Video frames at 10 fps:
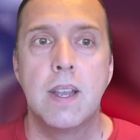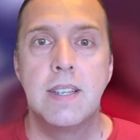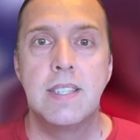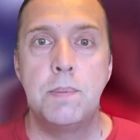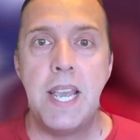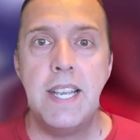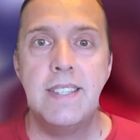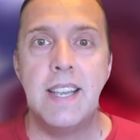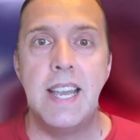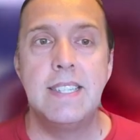Space
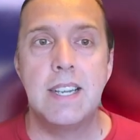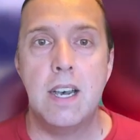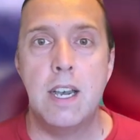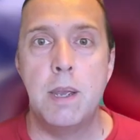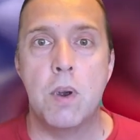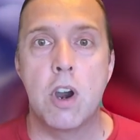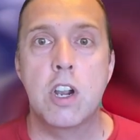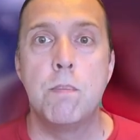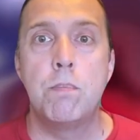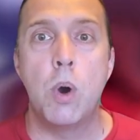and time are
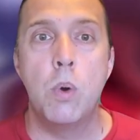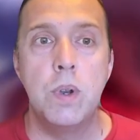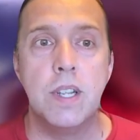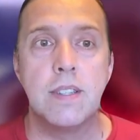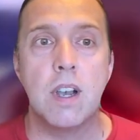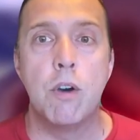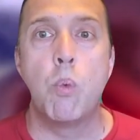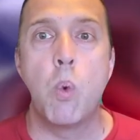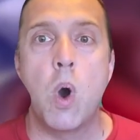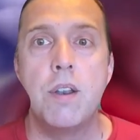components of
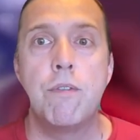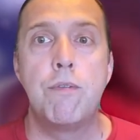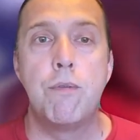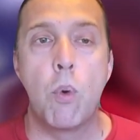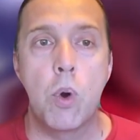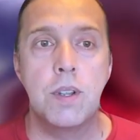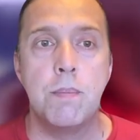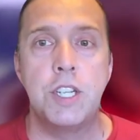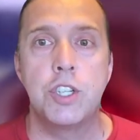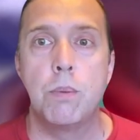one four
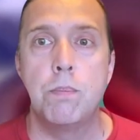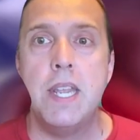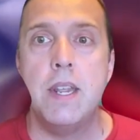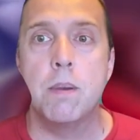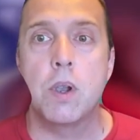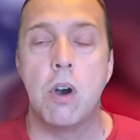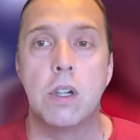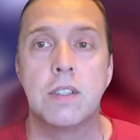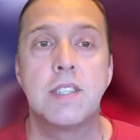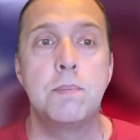dimensional medium
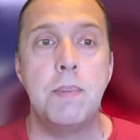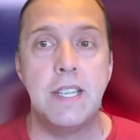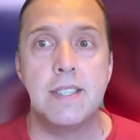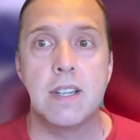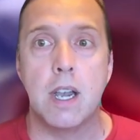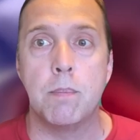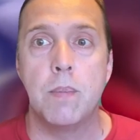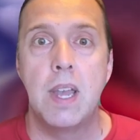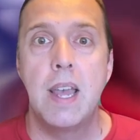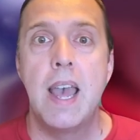called space time,
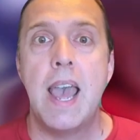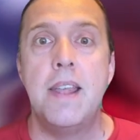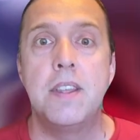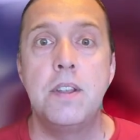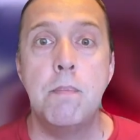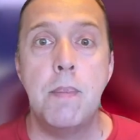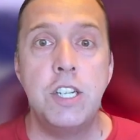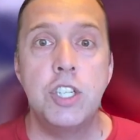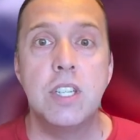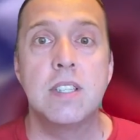and the
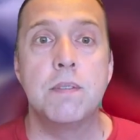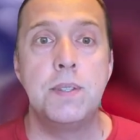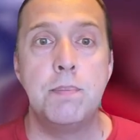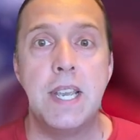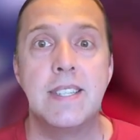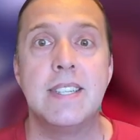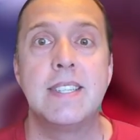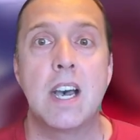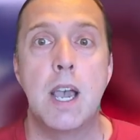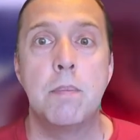dimensions of space and
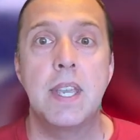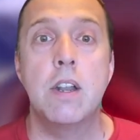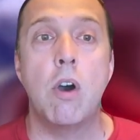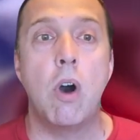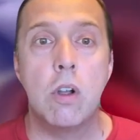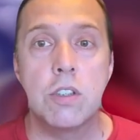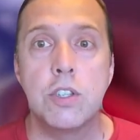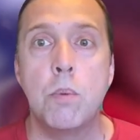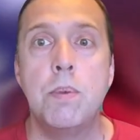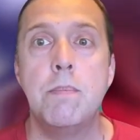time can
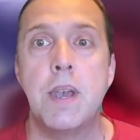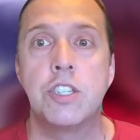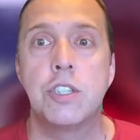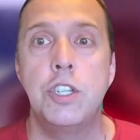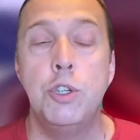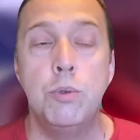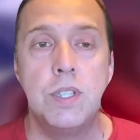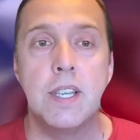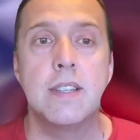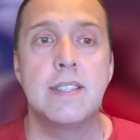also be measured
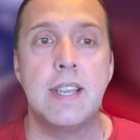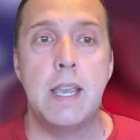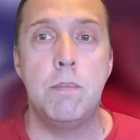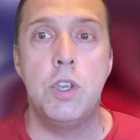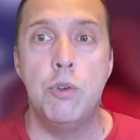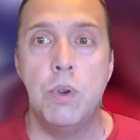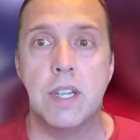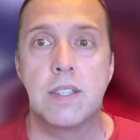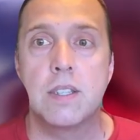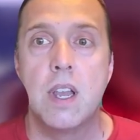using the same
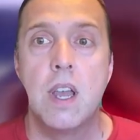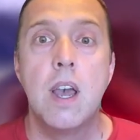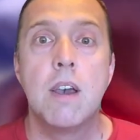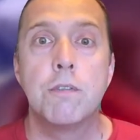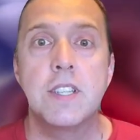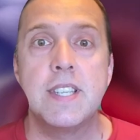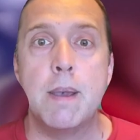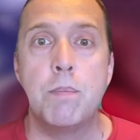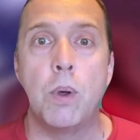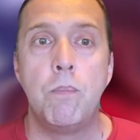units. For
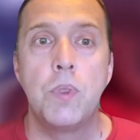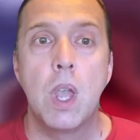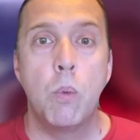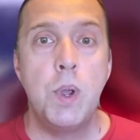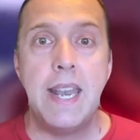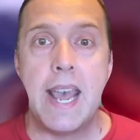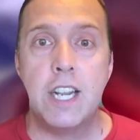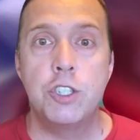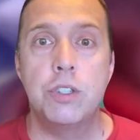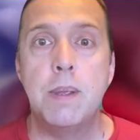example, we
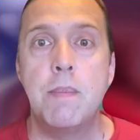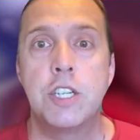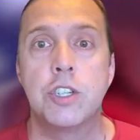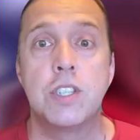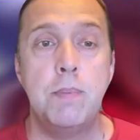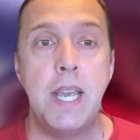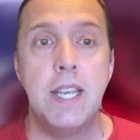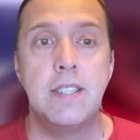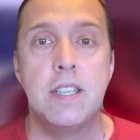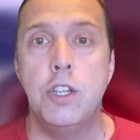naturally measure
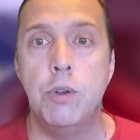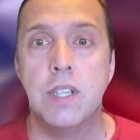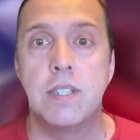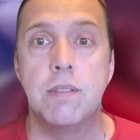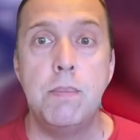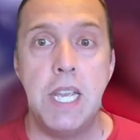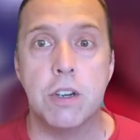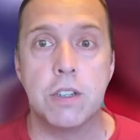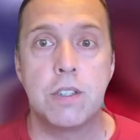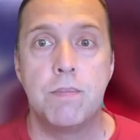space in units of
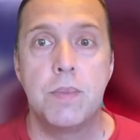meters.